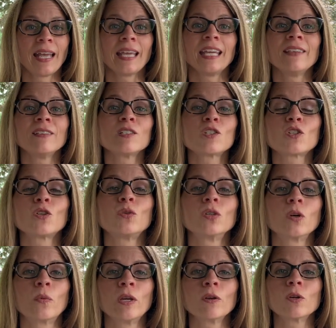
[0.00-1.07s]
In this
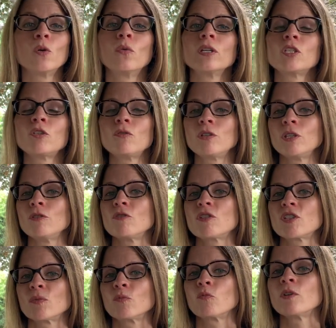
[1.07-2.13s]
tour, we are going to use
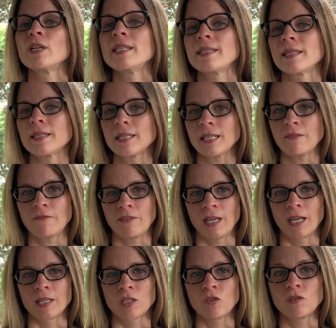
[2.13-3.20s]
some recent
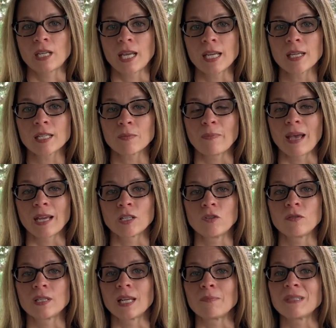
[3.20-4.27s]
events to take us back to
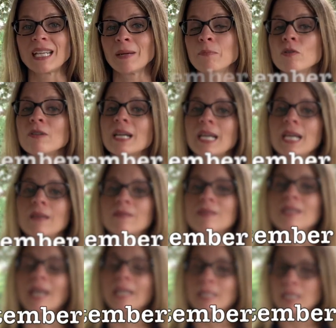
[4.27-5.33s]
September 8,
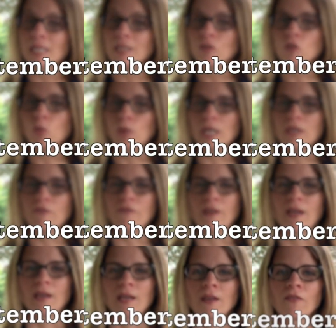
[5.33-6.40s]

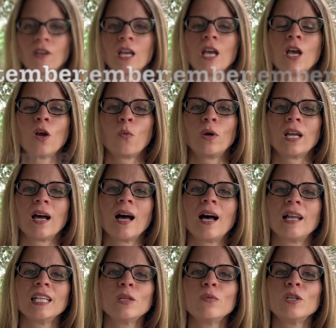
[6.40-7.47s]
1925, when a
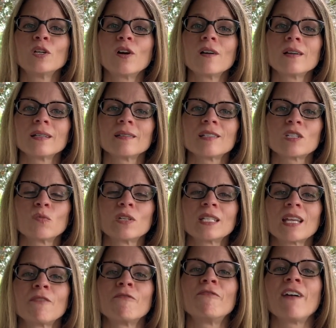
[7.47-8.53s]
Hollywood artist was
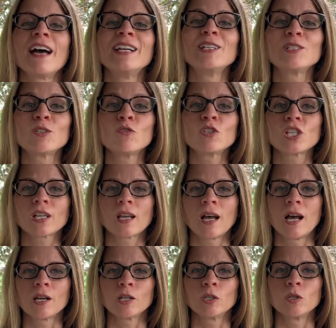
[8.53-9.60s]
invited to
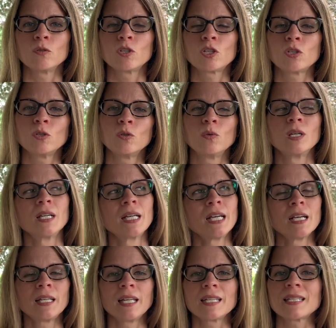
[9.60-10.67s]
Chicago to,
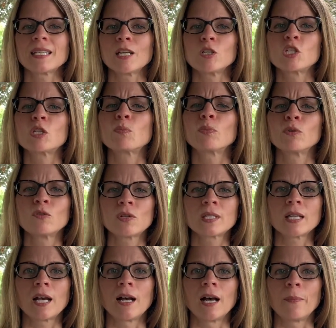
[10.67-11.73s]
let's say, spruce
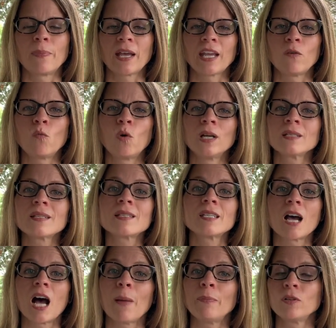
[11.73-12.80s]
up a once
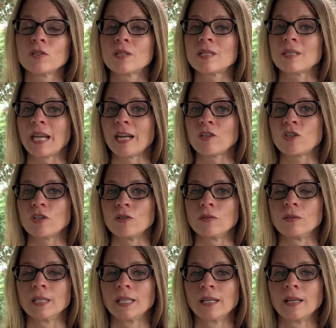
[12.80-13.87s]
toppled statue
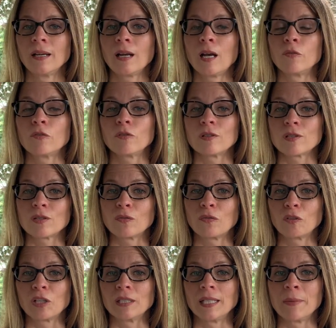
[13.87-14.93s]
of
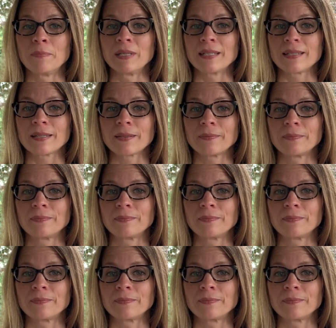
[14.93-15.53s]
Christopher Columbus.